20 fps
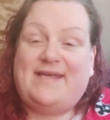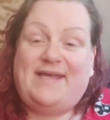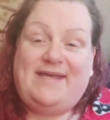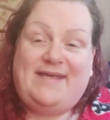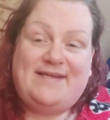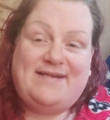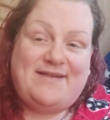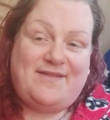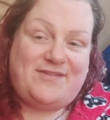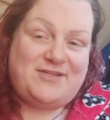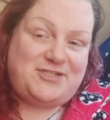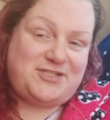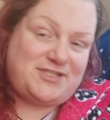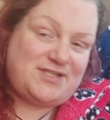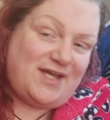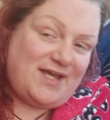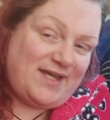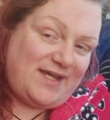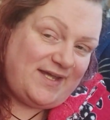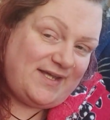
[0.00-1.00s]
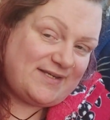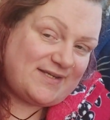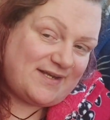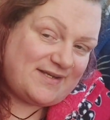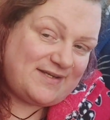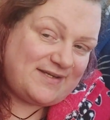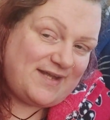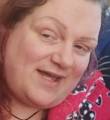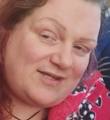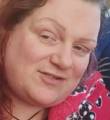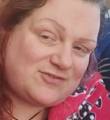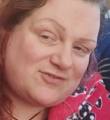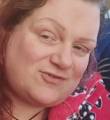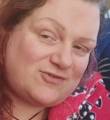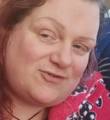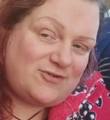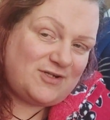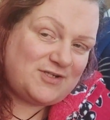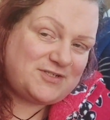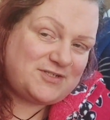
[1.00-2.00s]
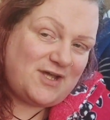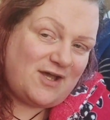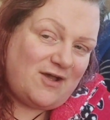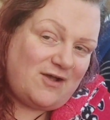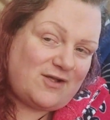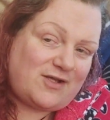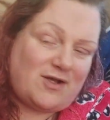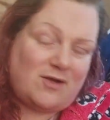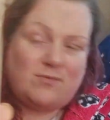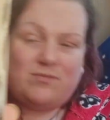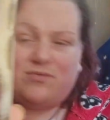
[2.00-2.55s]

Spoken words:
in the shade Natural Dark